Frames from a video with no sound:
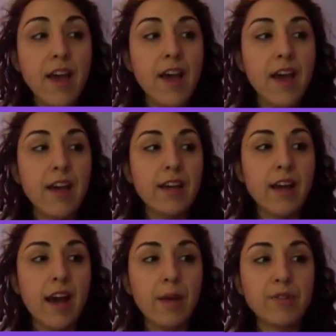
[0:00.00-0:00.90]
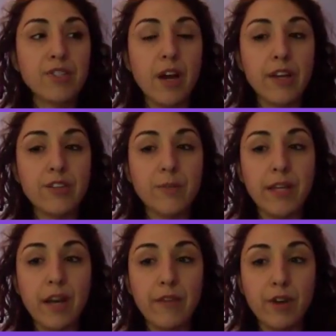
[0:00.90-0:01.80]
and I was talking to my
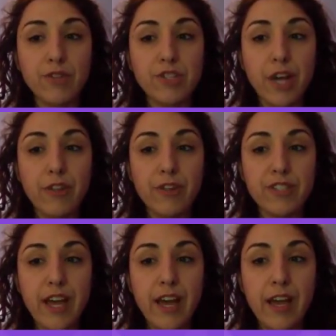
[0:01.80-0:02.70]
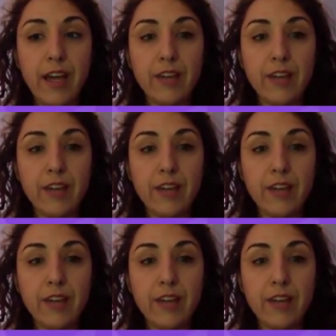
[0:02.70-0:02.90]
life coach the other day,